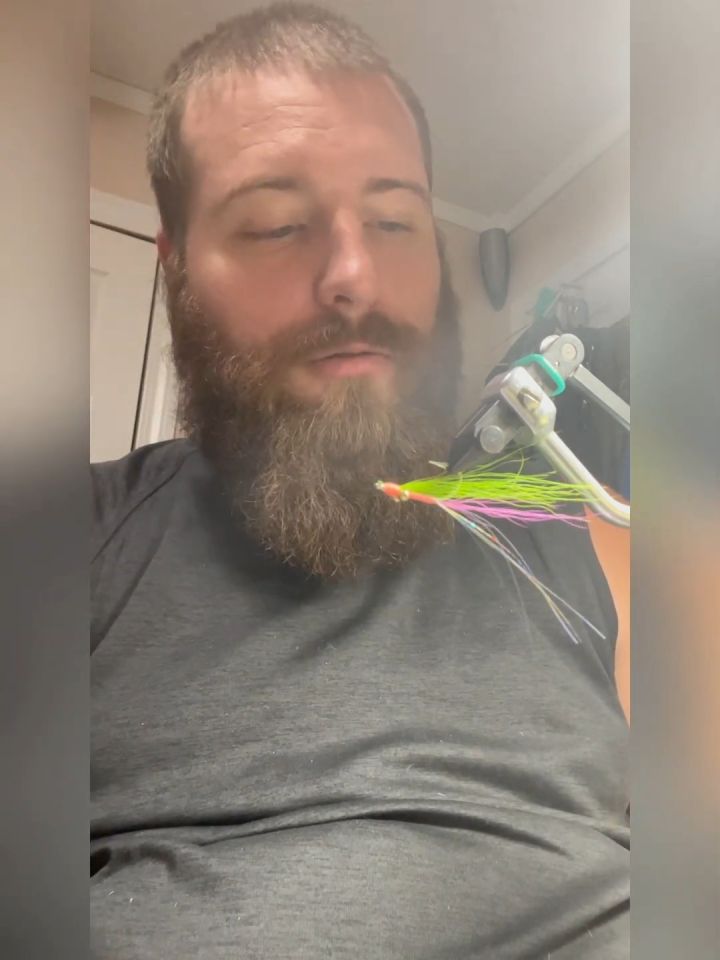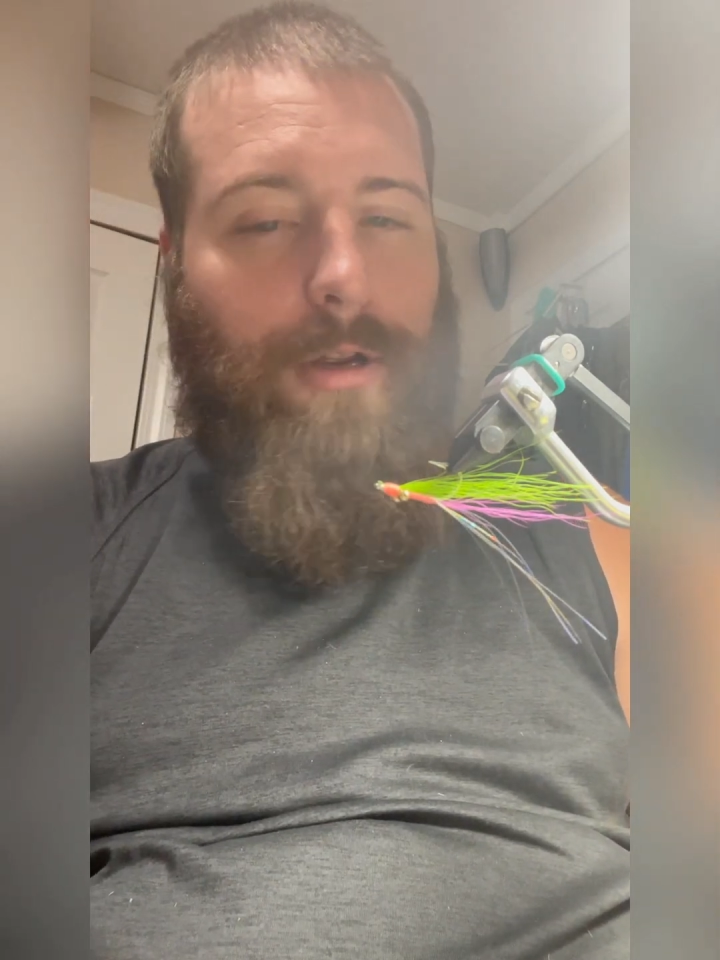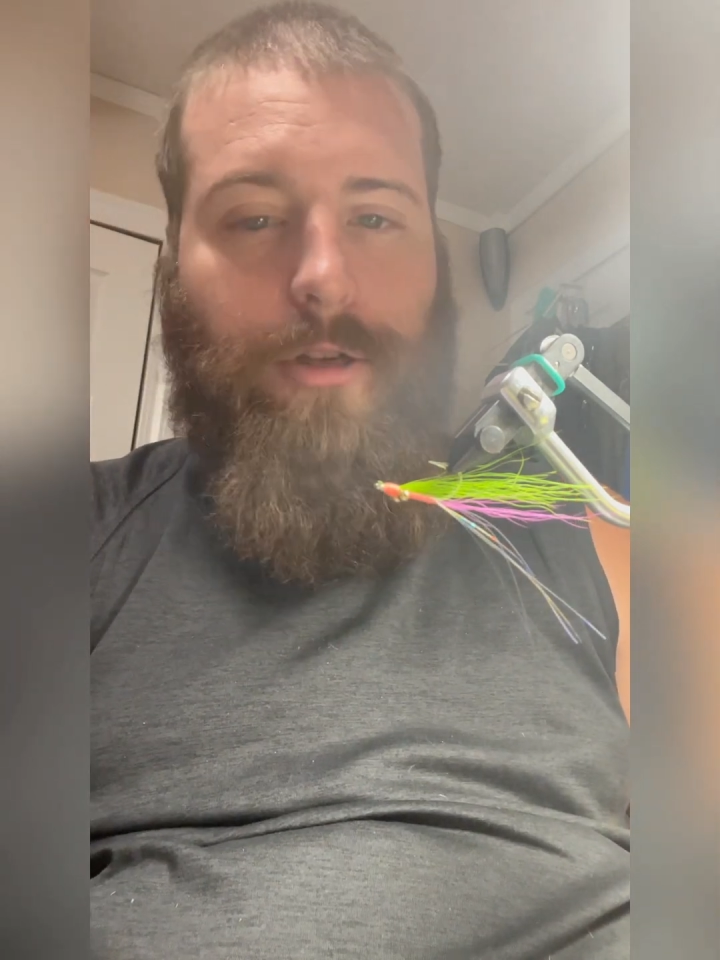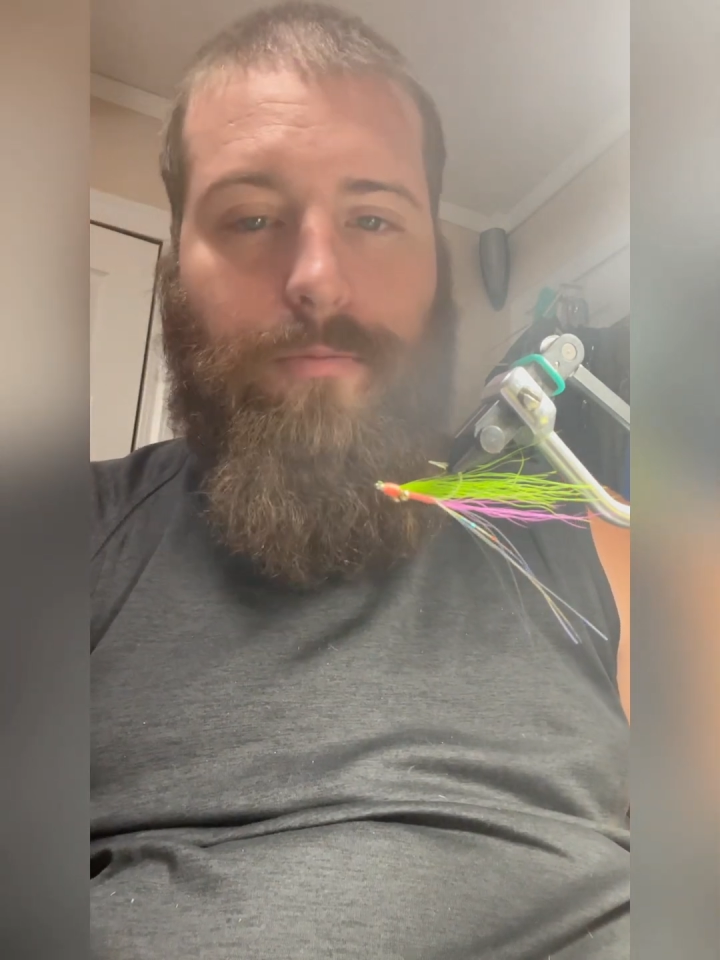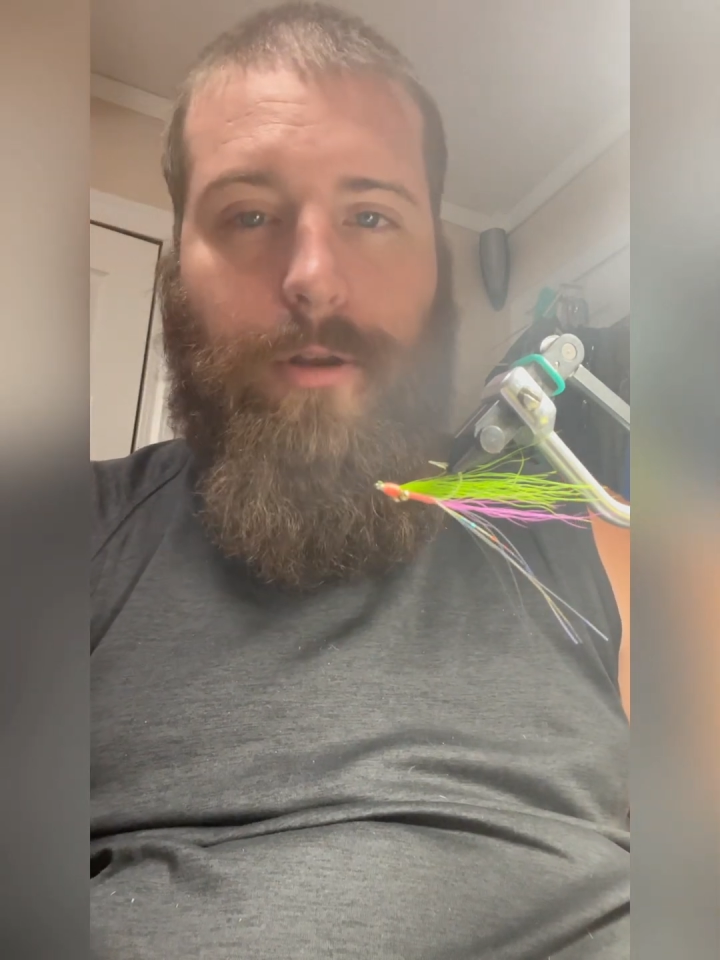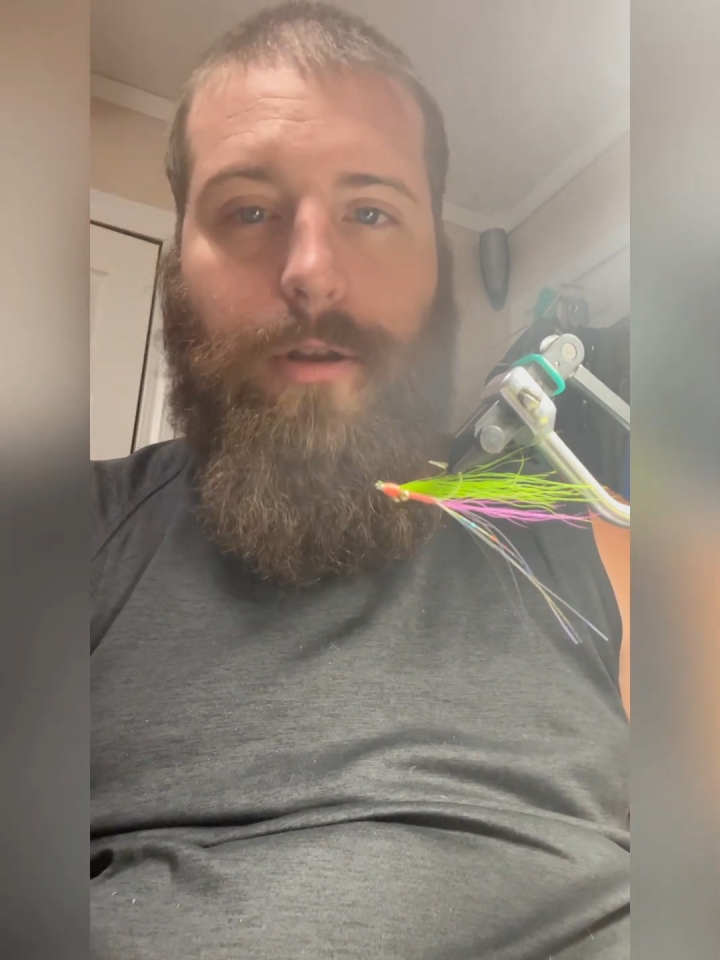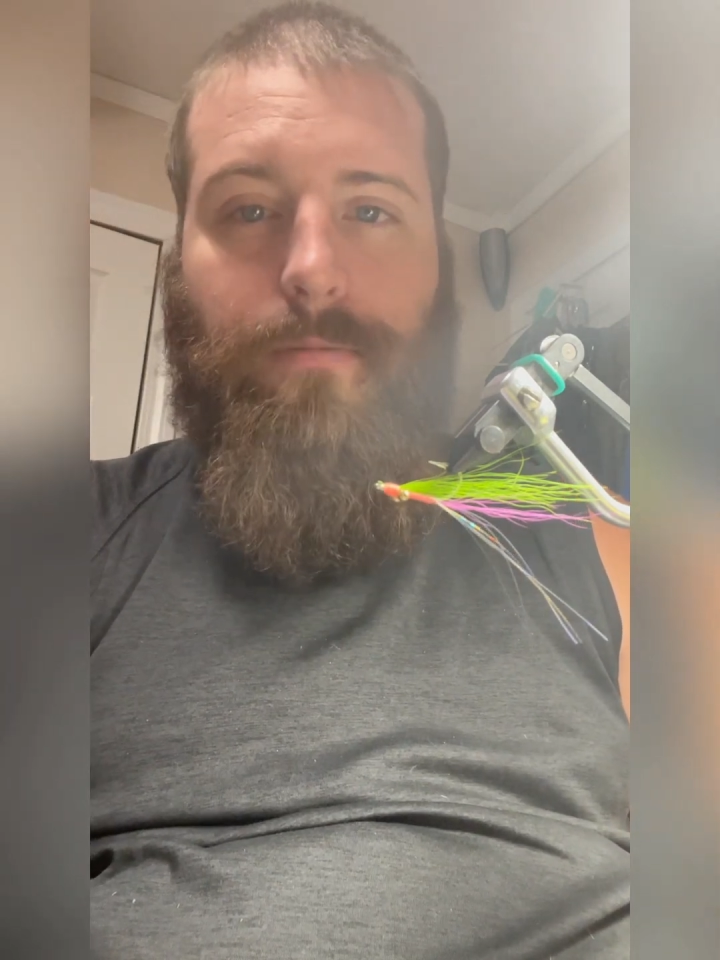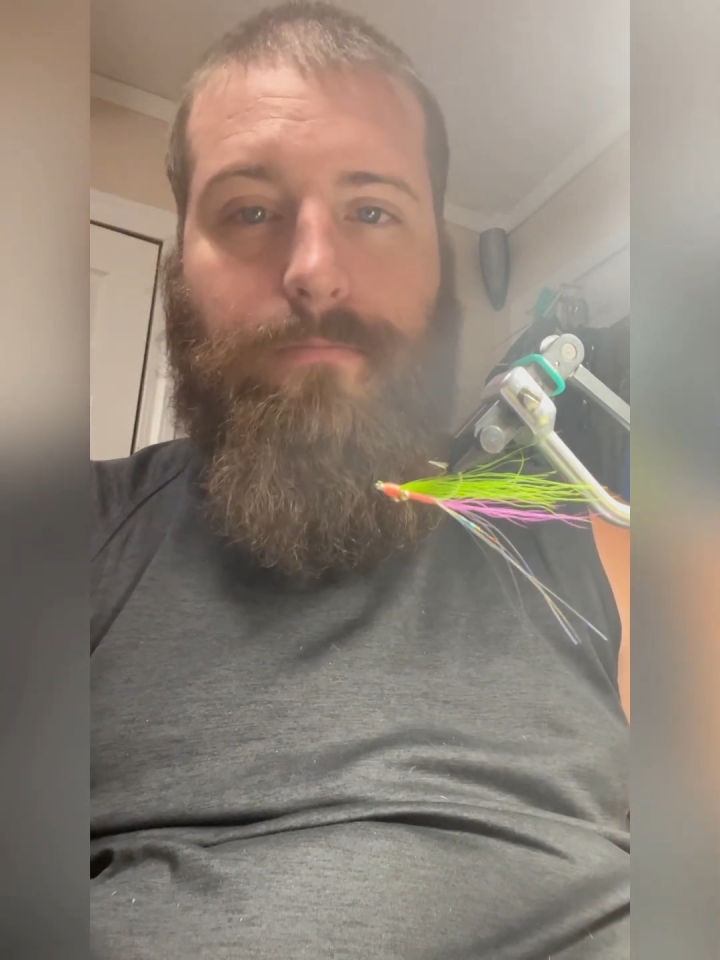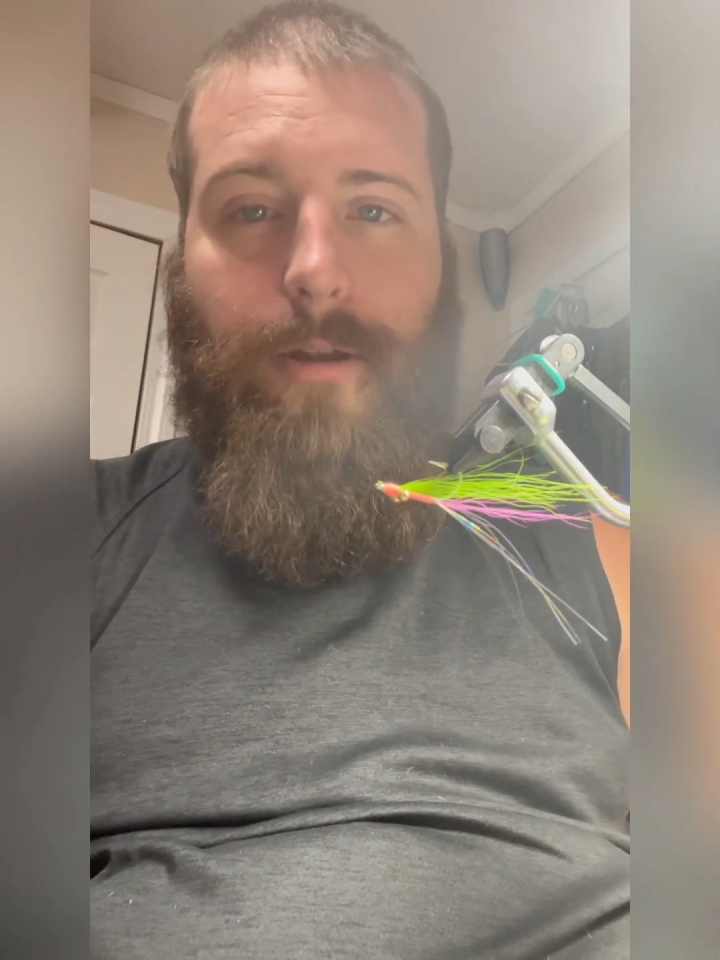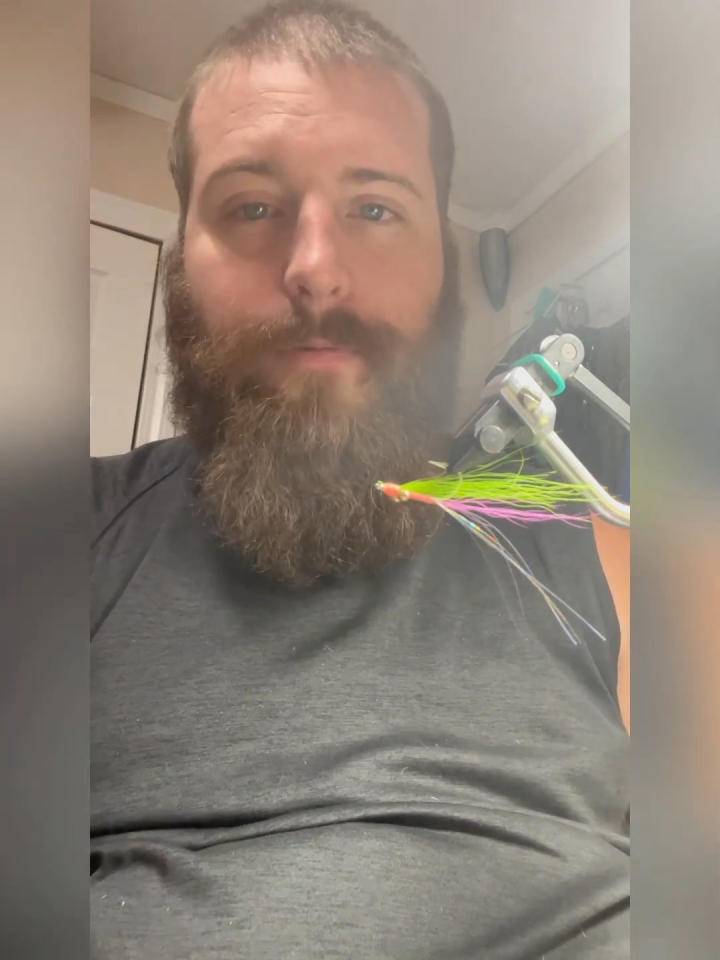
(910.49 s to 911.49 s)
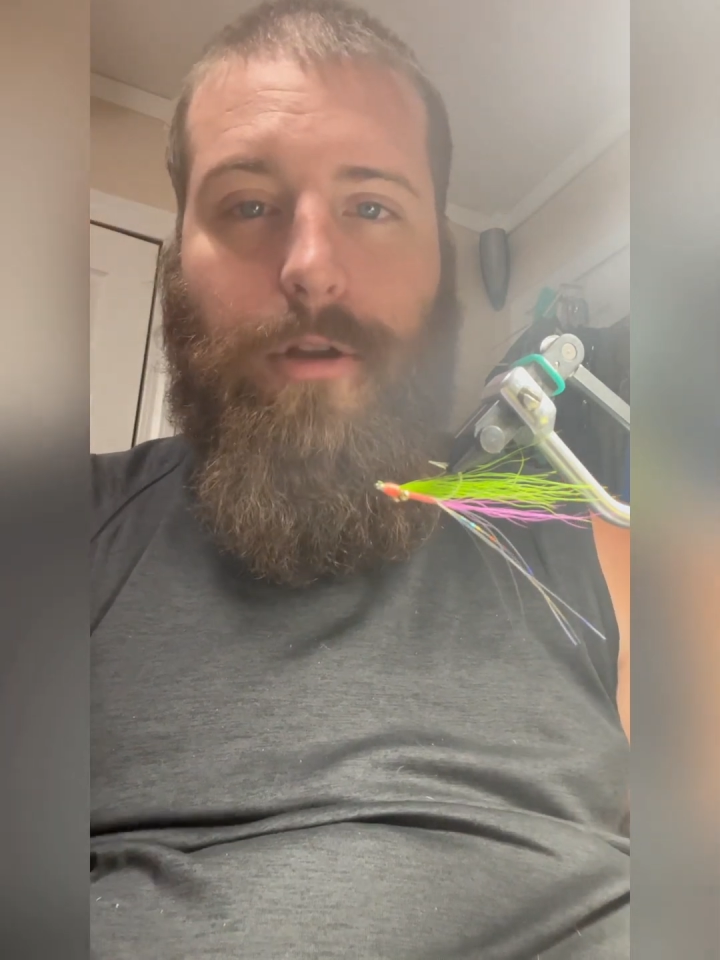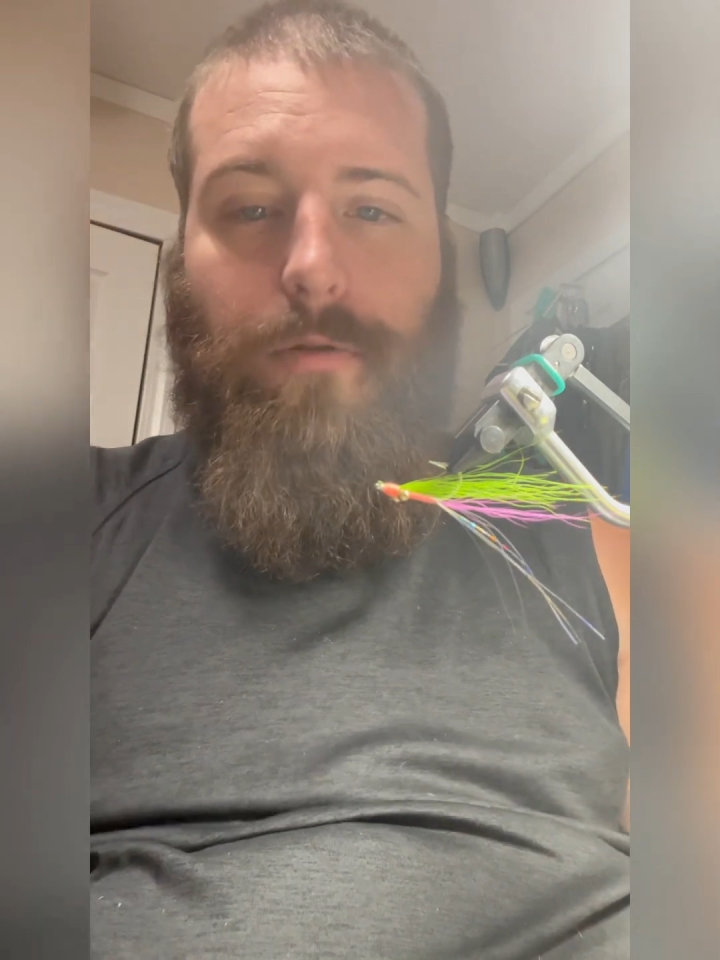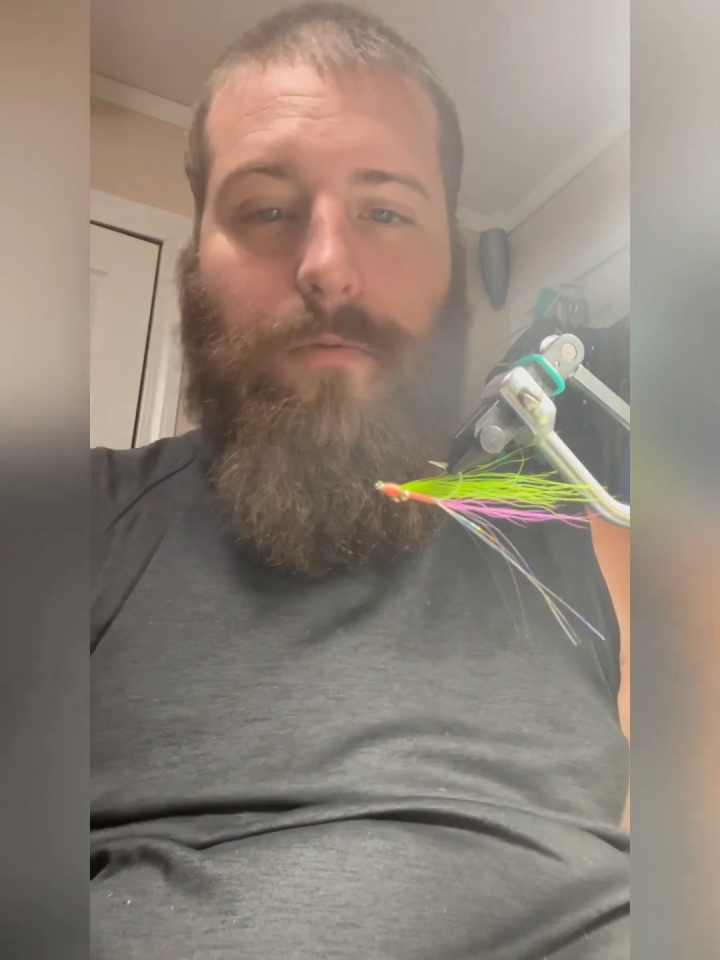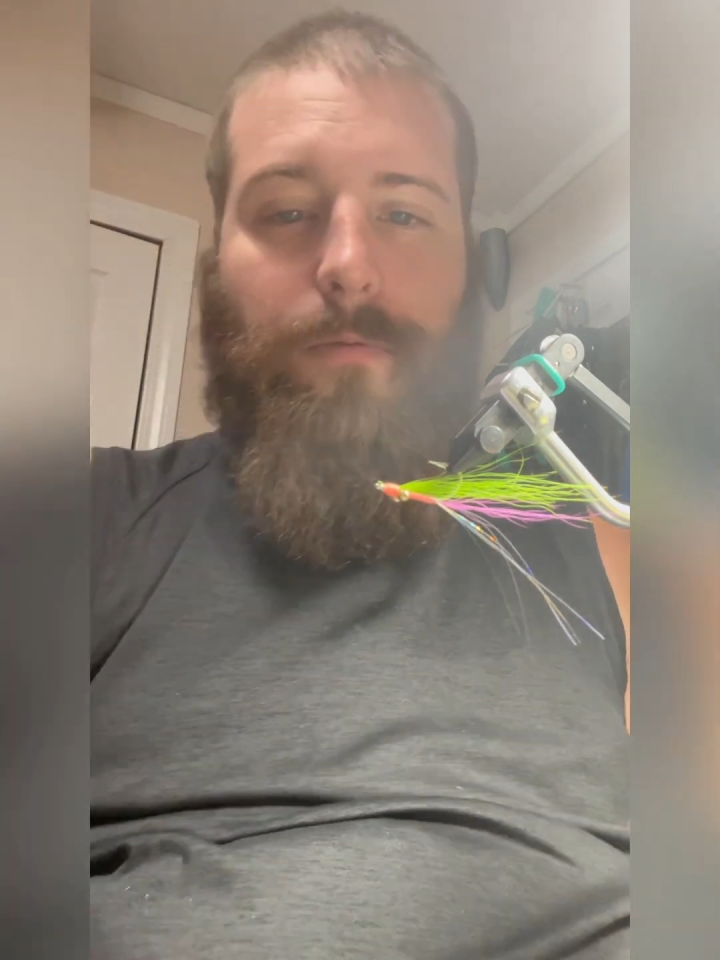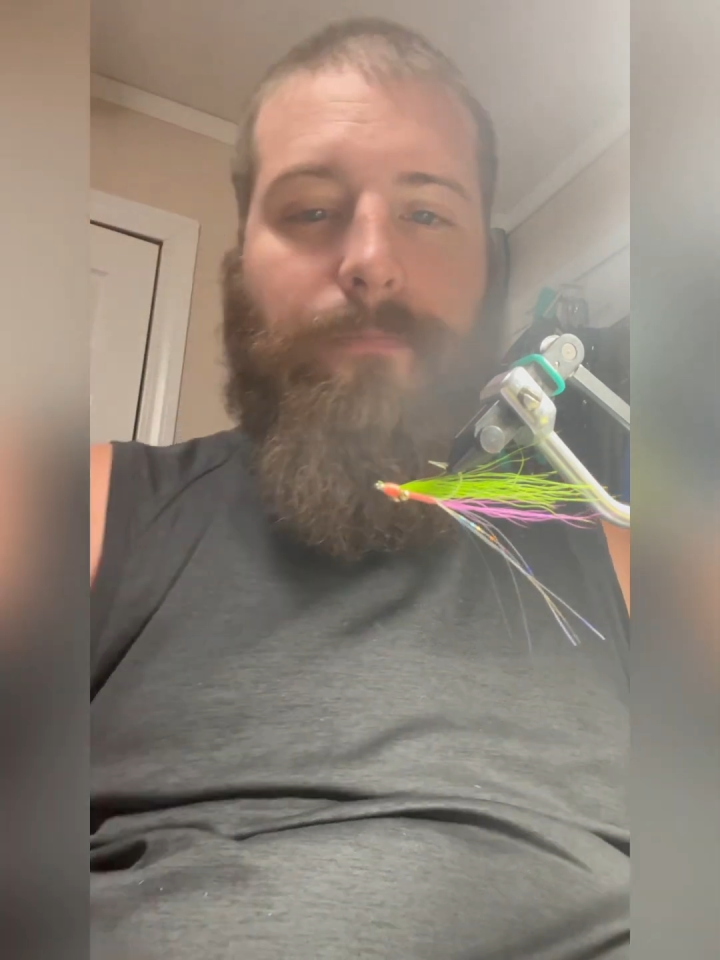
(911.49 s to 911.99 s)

next week. Have a good one.